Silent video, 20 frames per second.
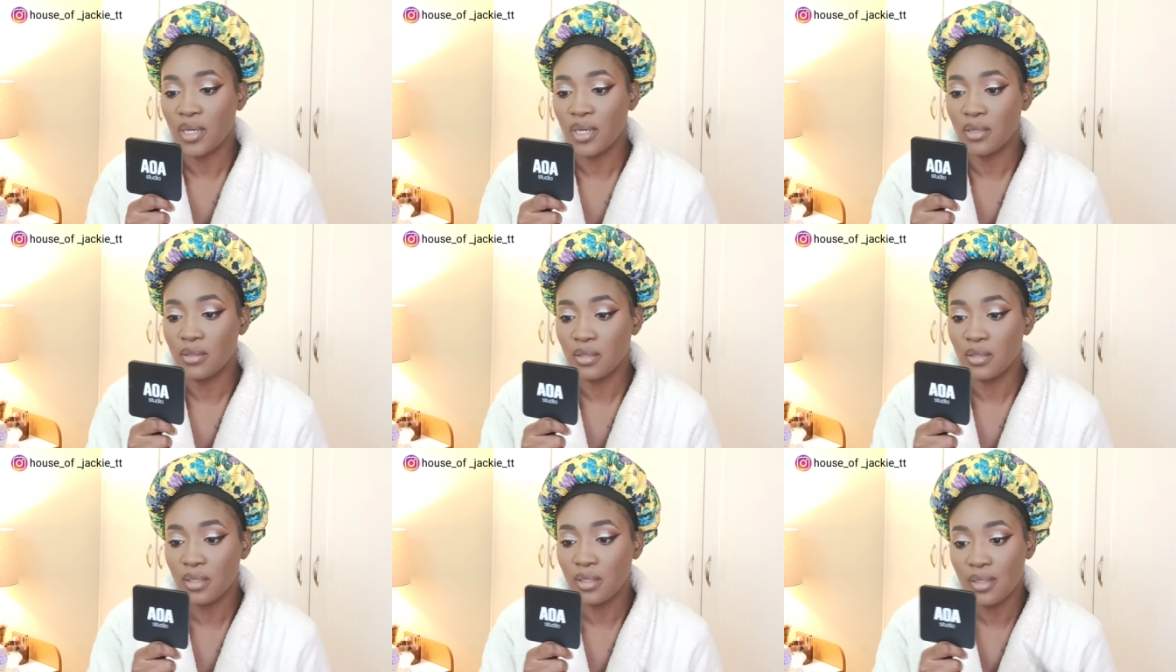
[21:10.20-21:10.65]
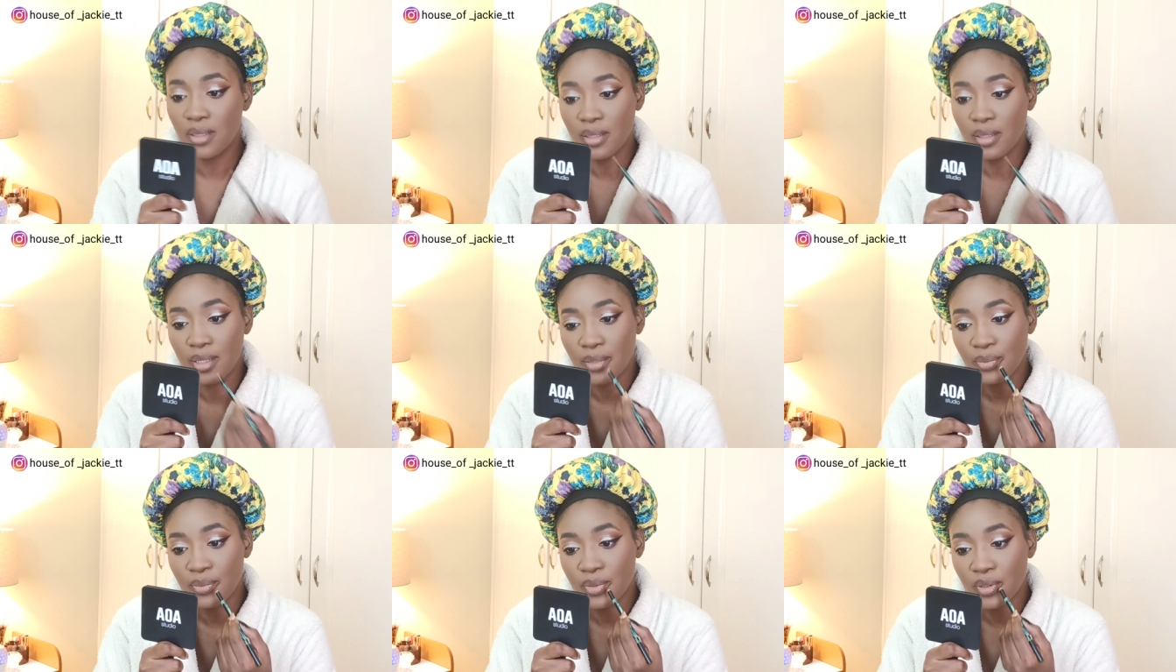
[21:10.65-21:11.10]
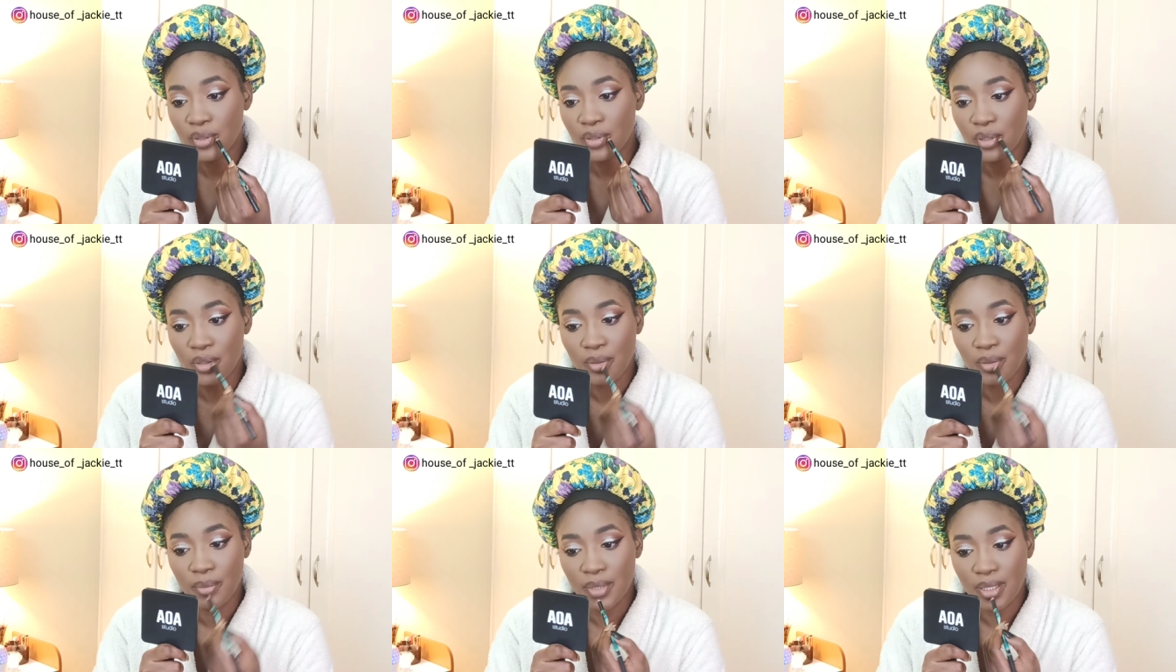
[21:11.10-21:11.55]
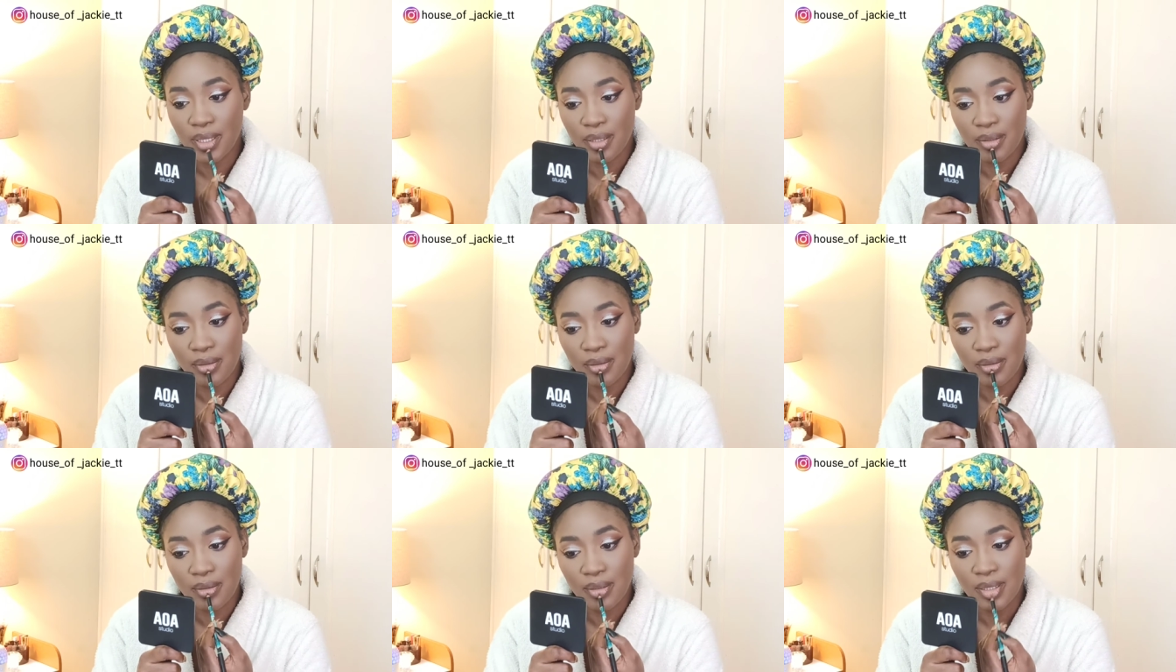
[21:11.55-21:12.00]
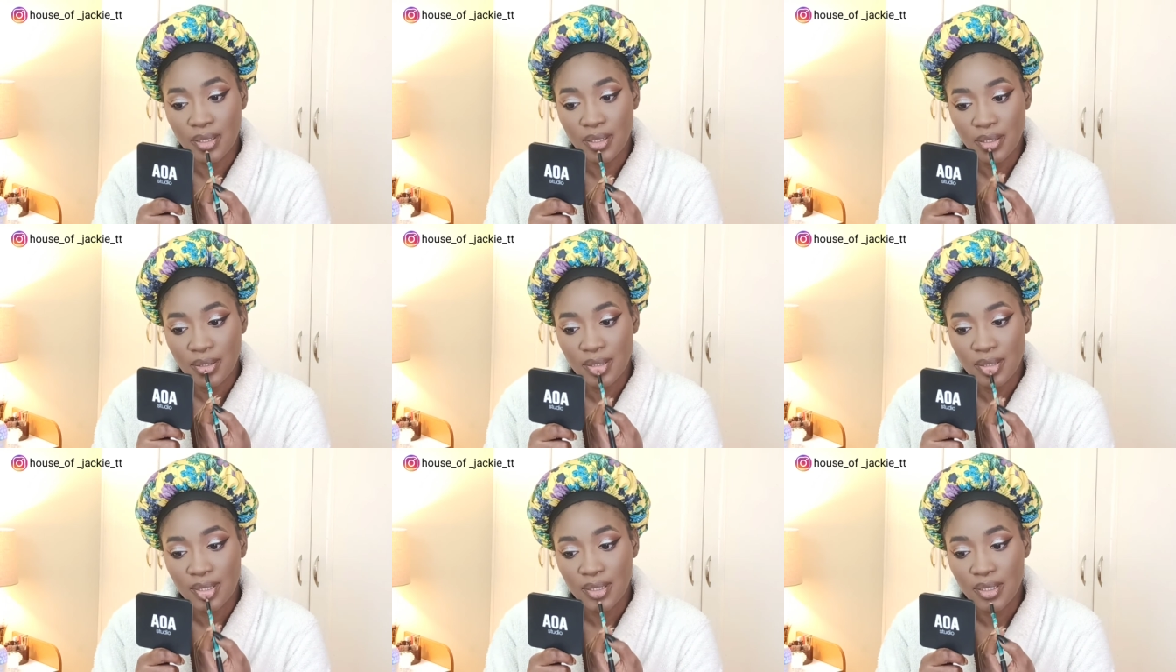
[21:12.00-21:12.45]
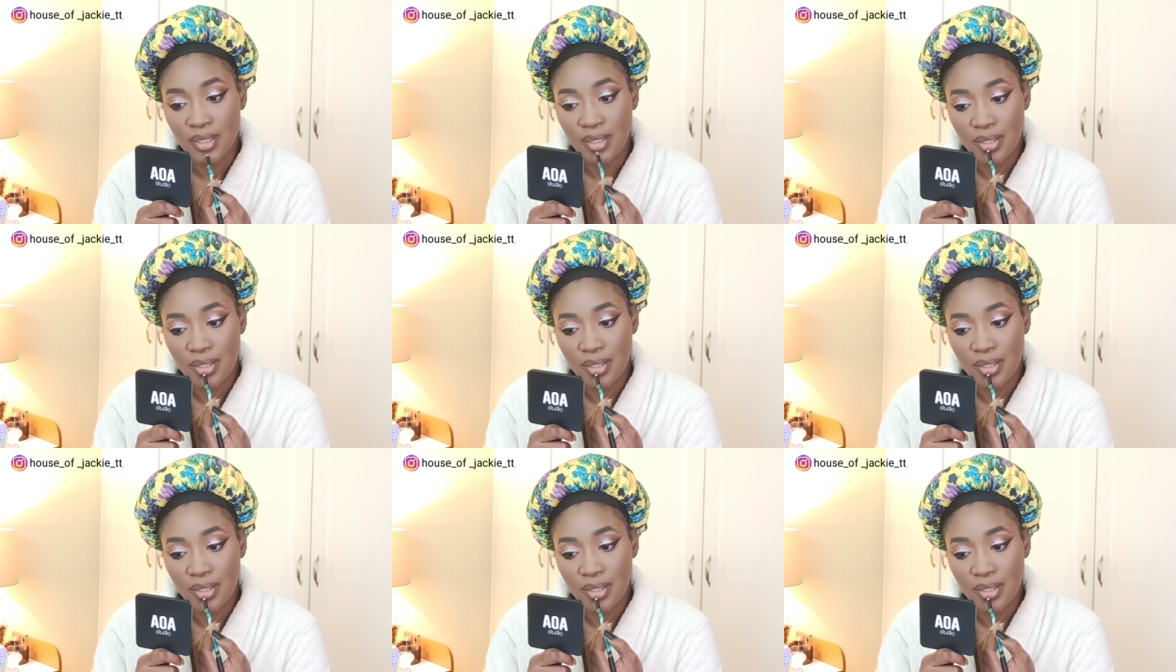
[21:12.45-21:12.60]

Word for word: on the lips. Oh my gosh.